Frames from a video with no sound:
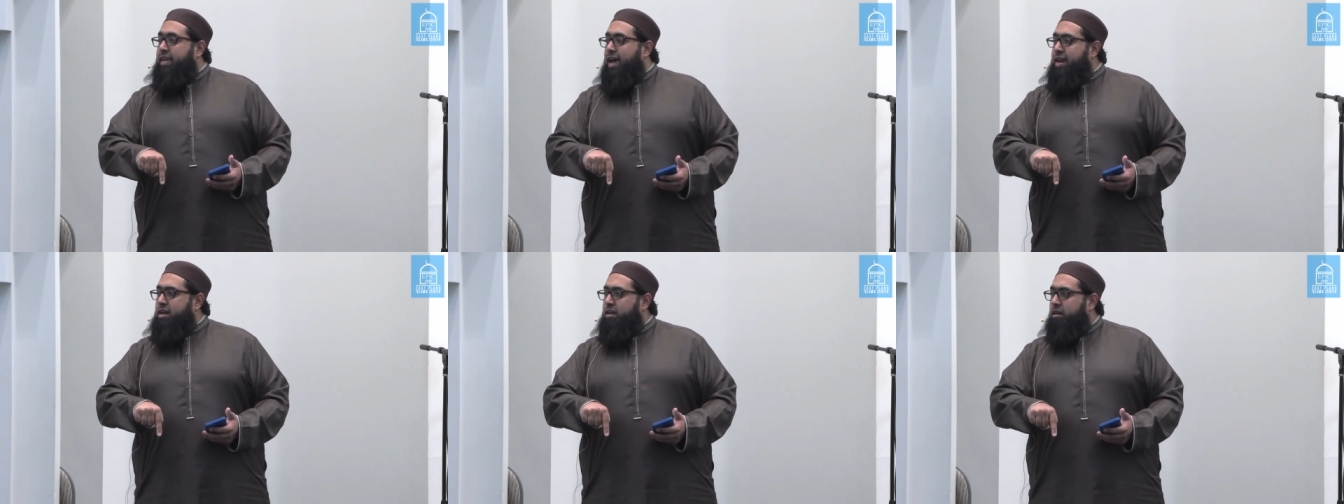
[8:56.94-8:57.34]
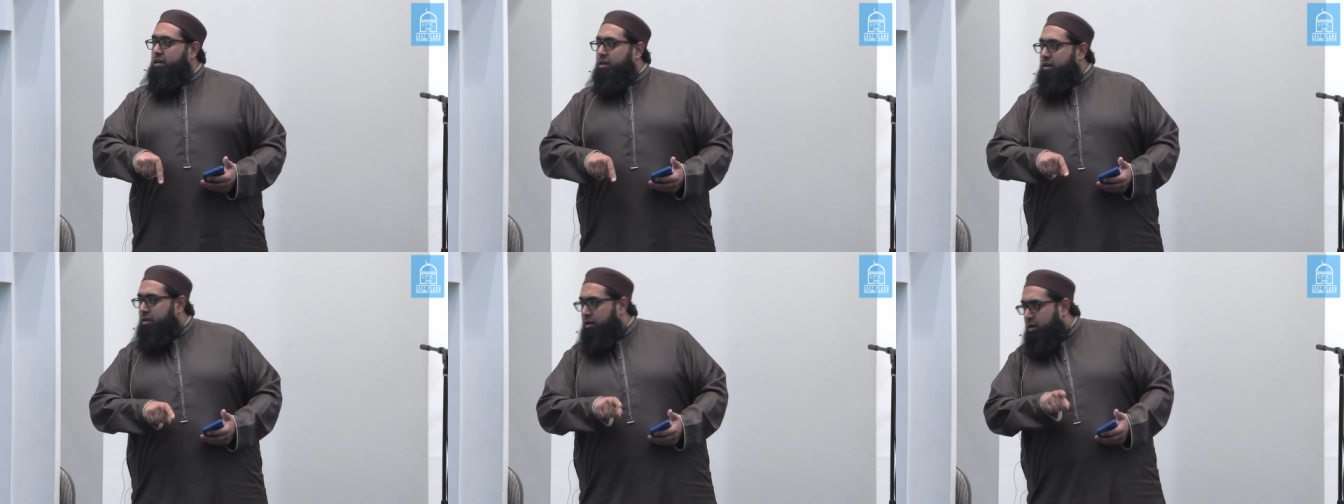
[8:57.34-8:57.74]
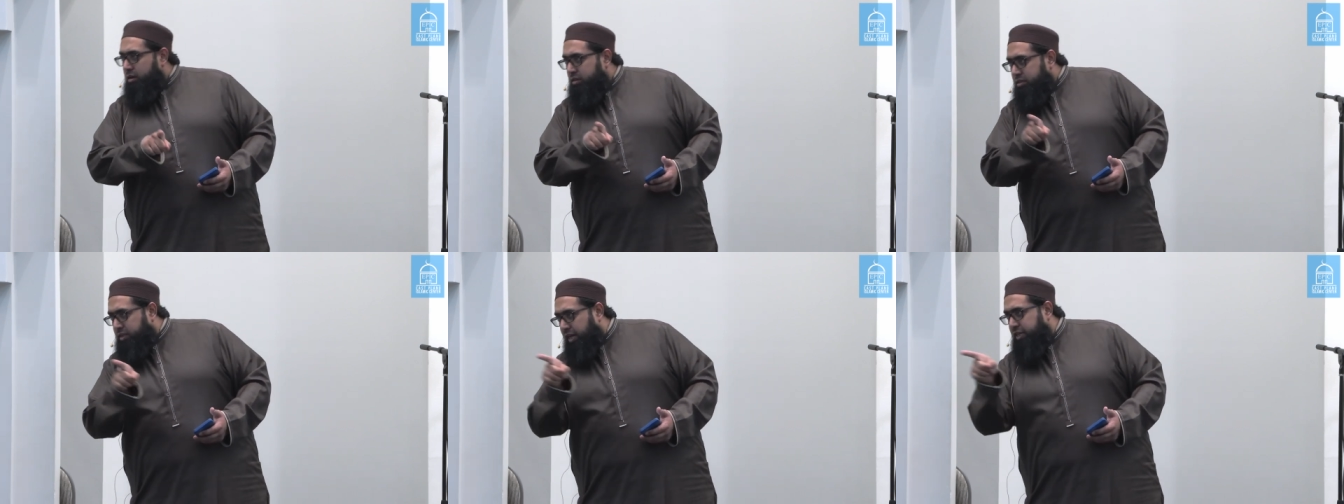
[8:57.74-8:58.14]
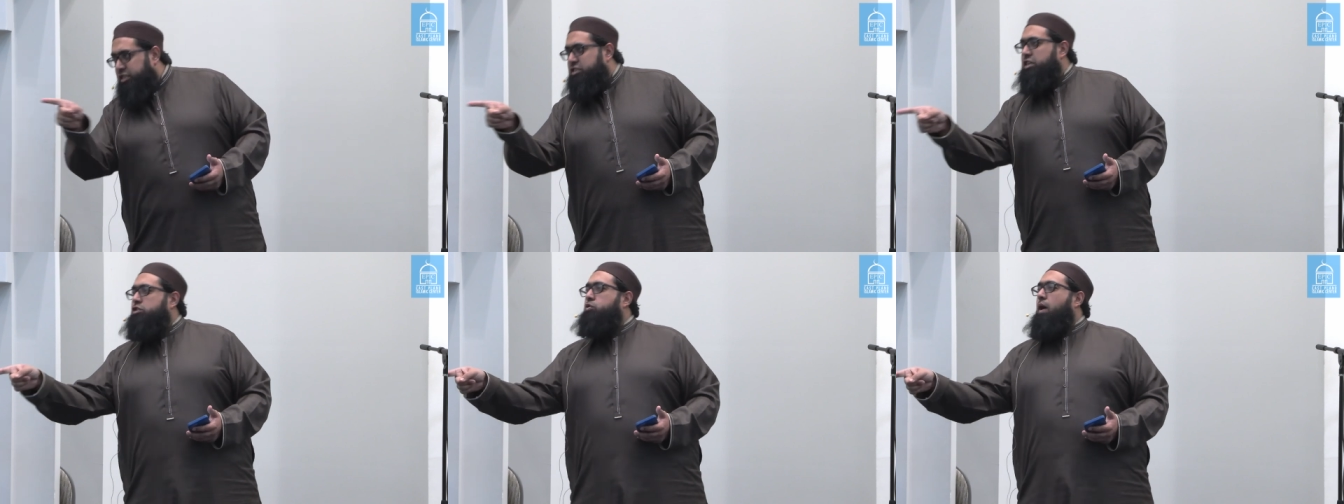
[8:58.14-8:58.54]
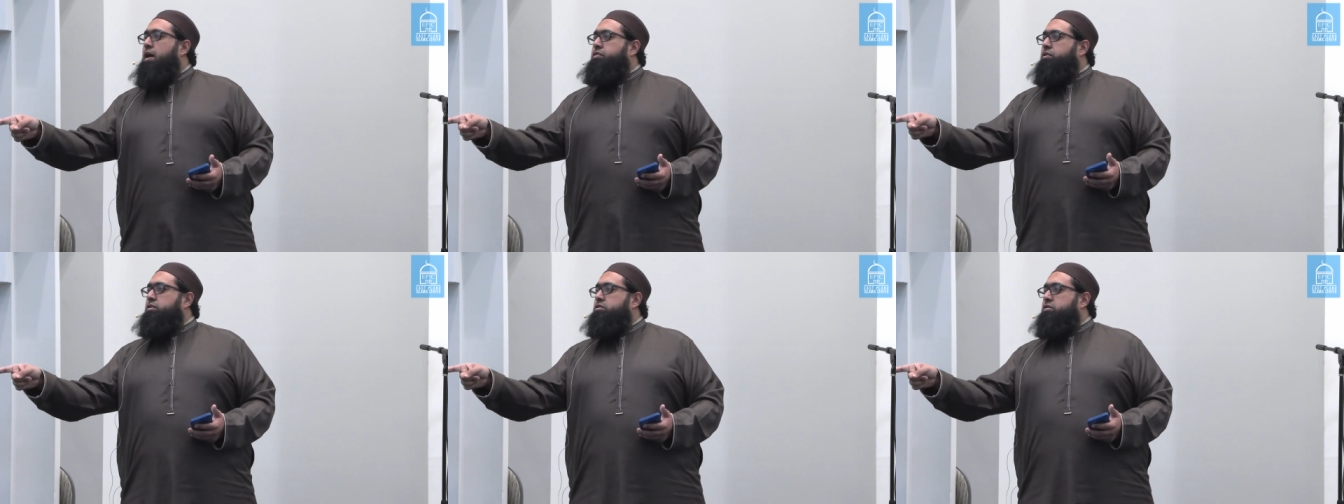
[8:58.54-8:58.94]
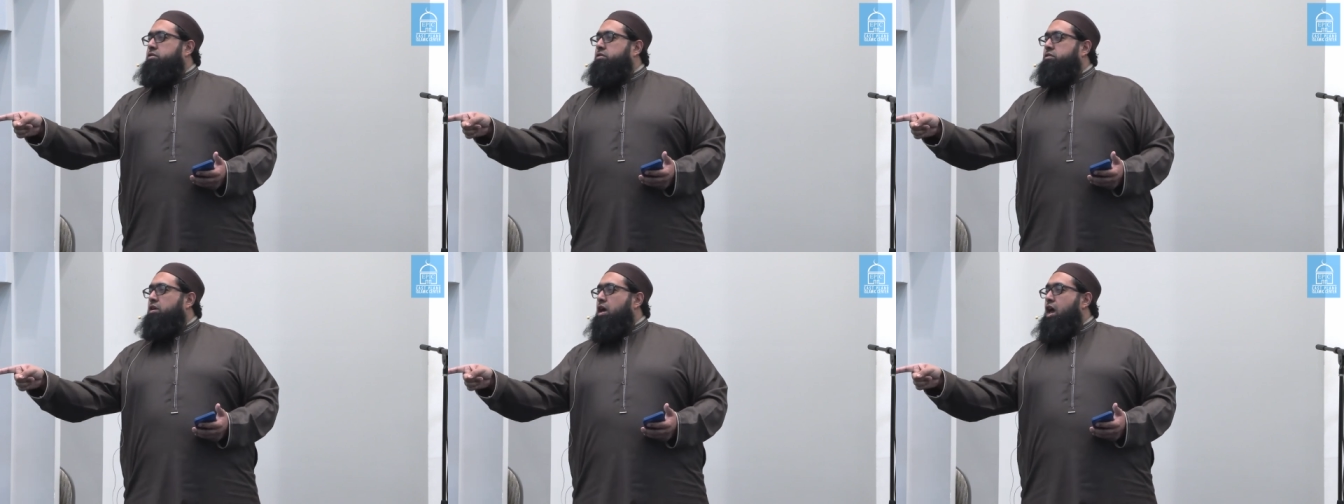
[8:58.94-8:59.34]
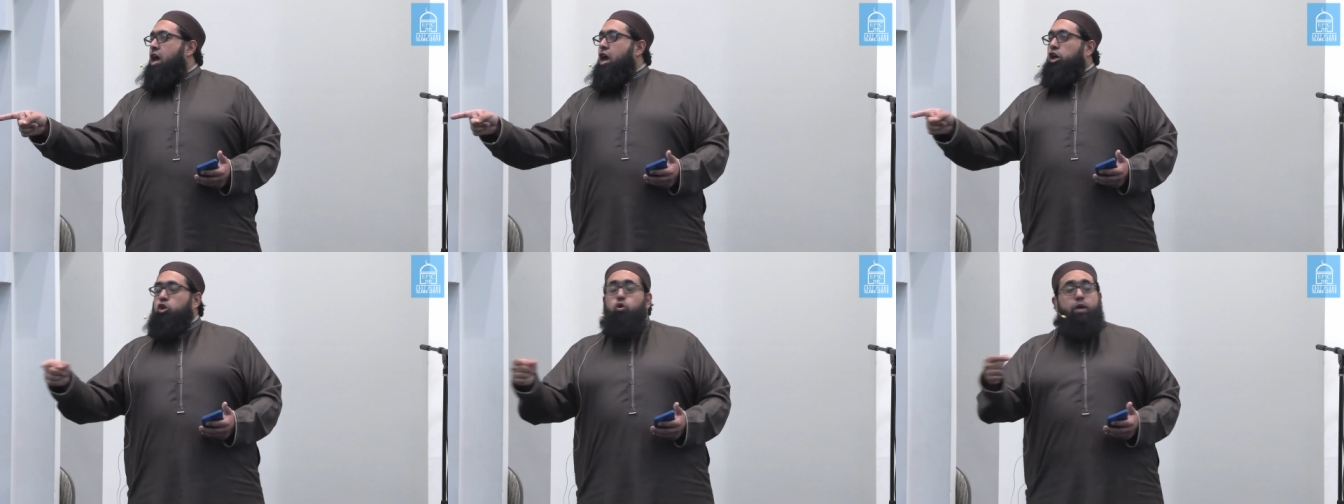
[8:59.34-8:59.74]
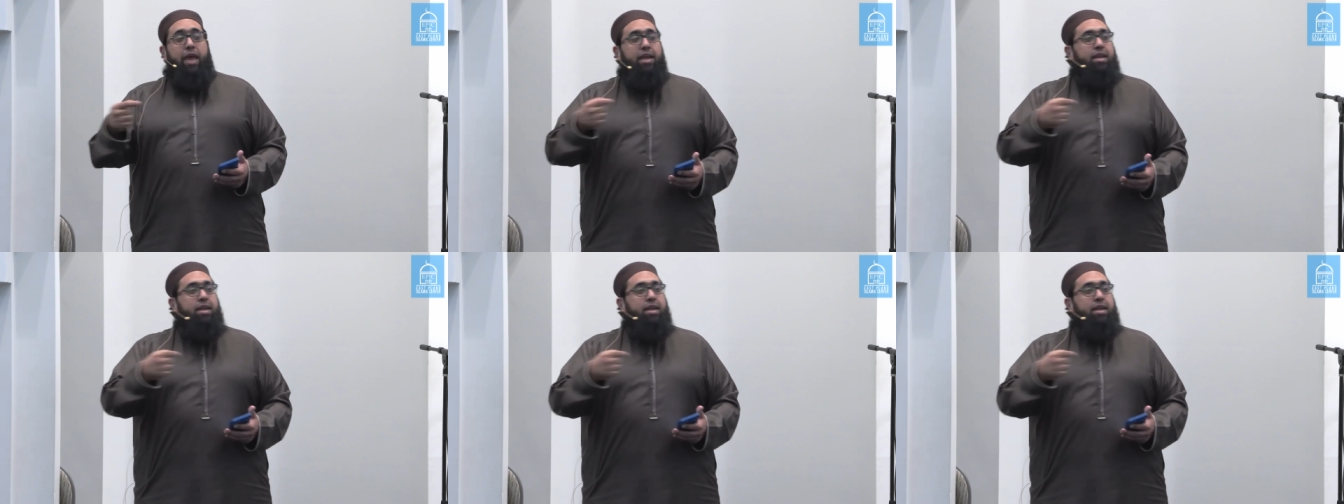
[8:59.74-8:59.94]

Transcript: and then teaches it to others. You